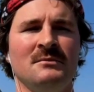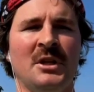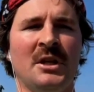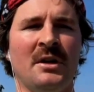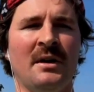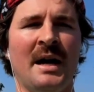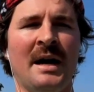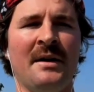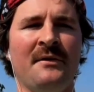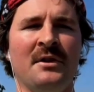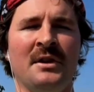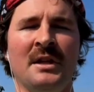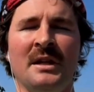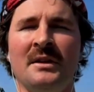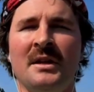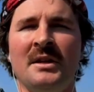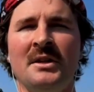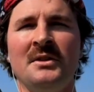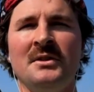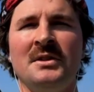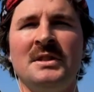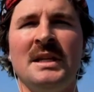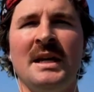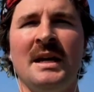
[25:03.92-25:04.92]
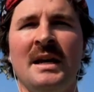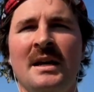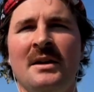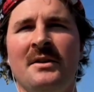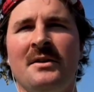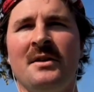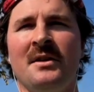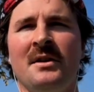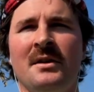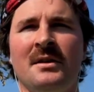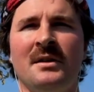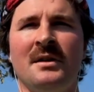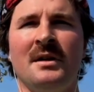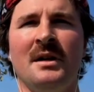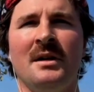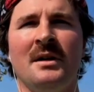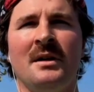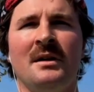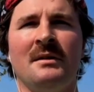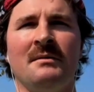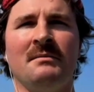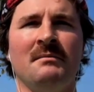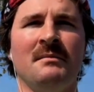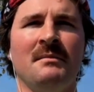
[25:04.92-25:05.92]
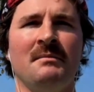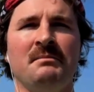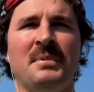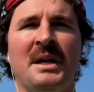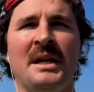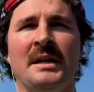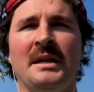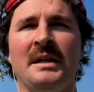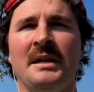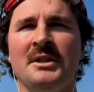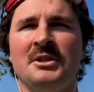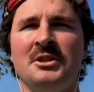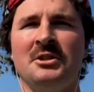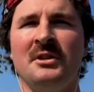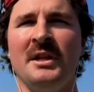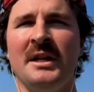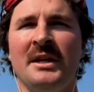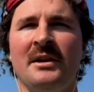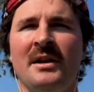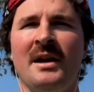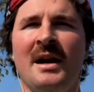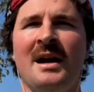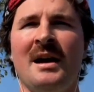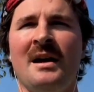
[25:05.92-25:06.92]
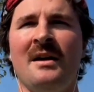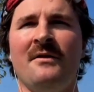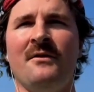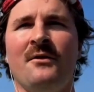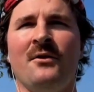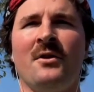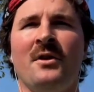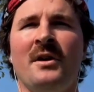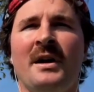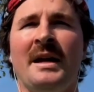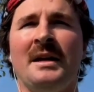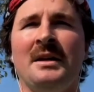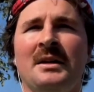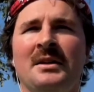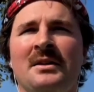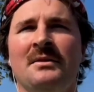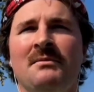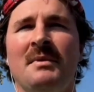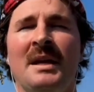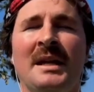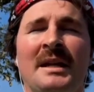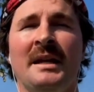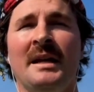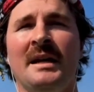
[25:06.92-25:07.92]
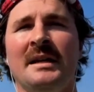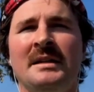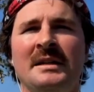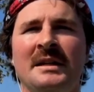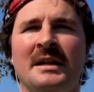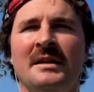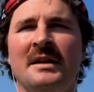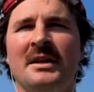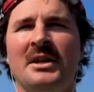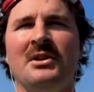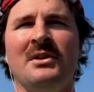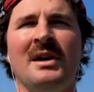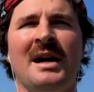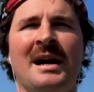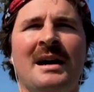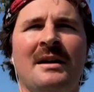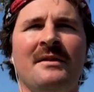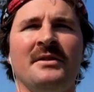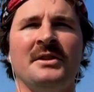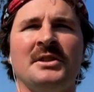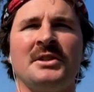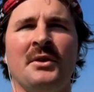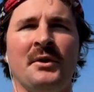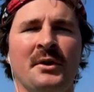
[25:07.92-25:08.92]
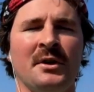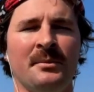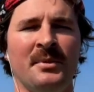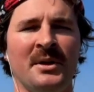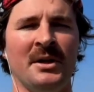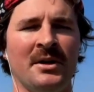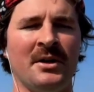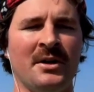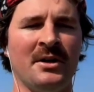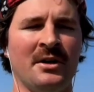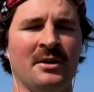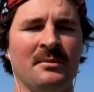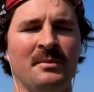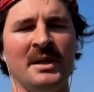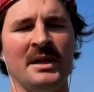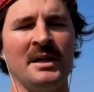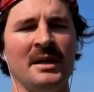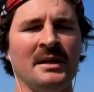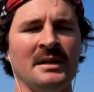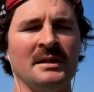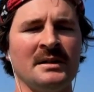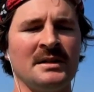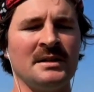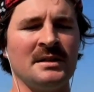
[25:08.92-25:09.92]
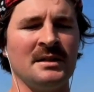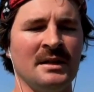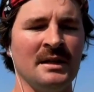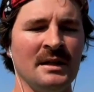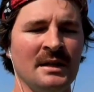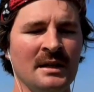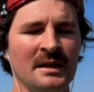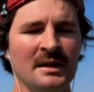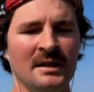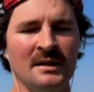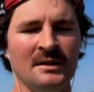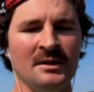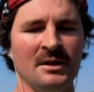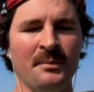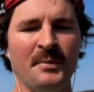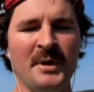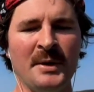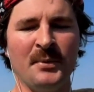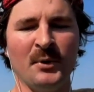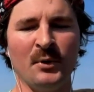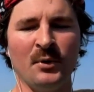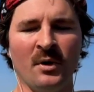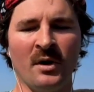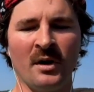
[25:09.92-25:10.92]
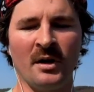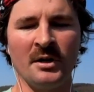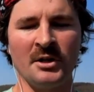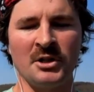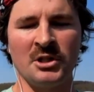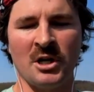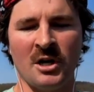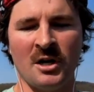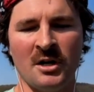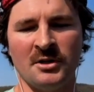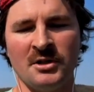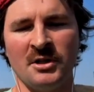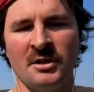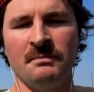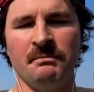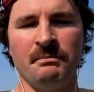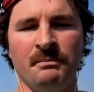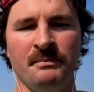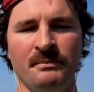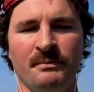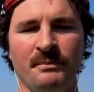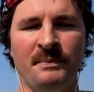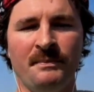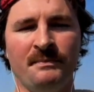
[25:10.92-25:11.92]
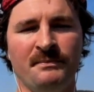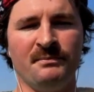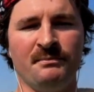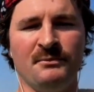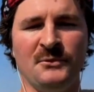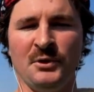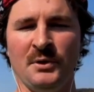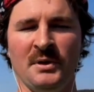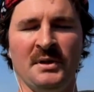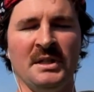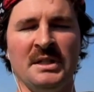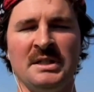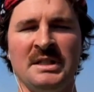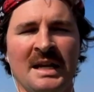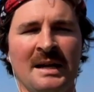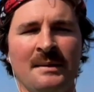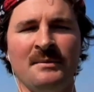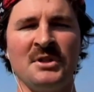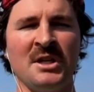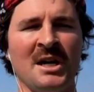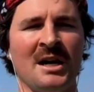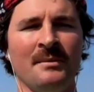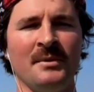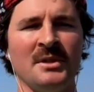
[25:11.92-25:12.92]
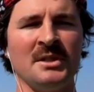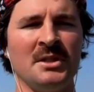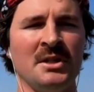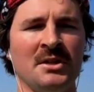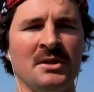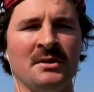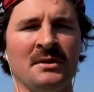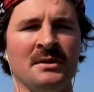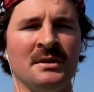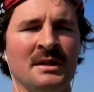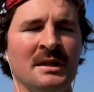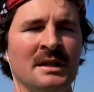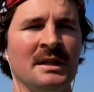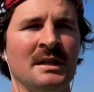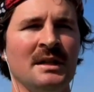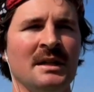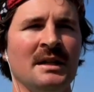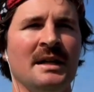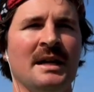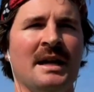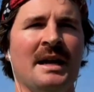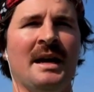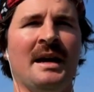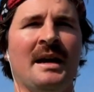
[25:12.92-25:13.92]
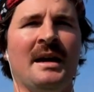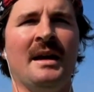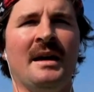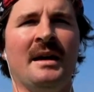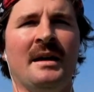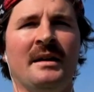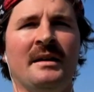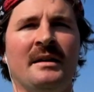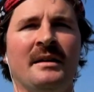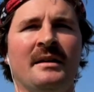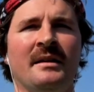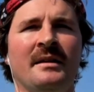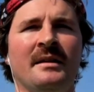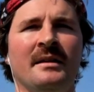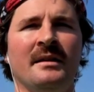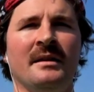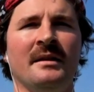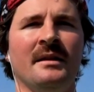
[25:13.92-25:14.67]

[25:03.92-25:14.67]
everything that you say or any issue that you have or any idea that you have is going to be heard, because the people who are in charge are doing the same job as you. And